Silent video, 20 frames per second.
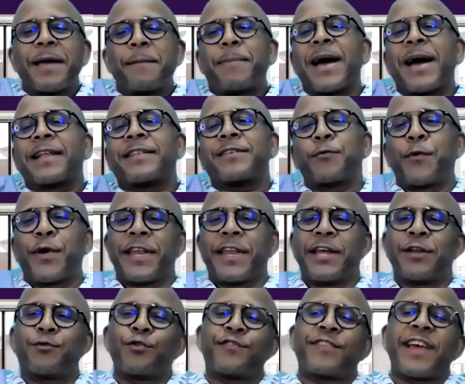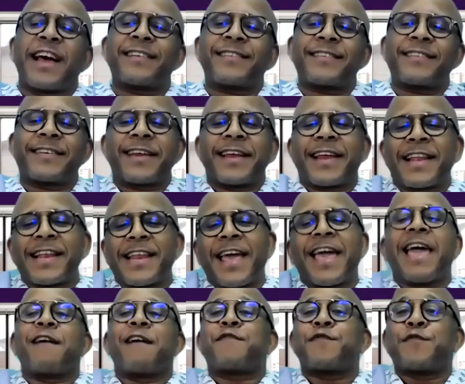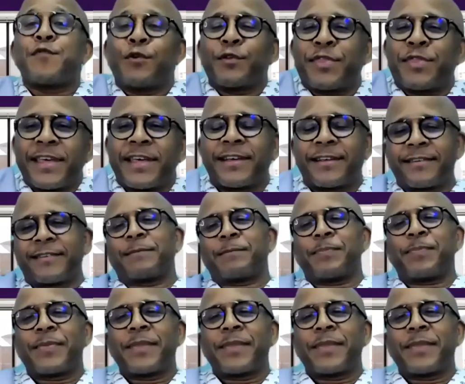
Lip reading: but we need to just clear a few things.